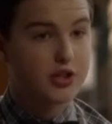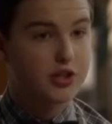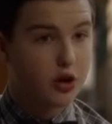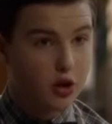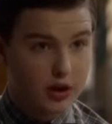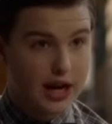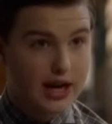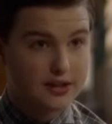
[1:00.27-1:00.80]

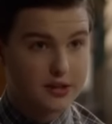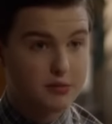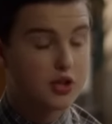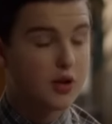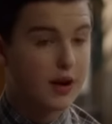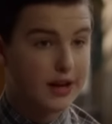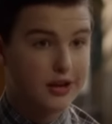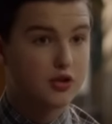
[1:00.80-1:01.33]
sarcasm
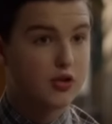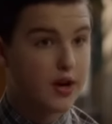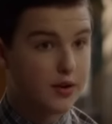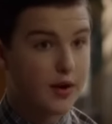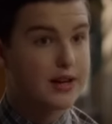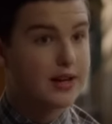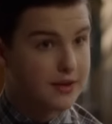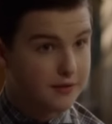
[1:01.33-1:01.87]
so I can try
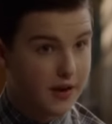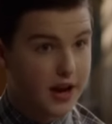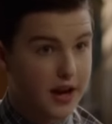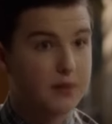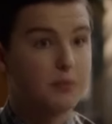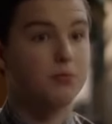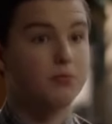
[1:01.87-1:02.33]
to identify it.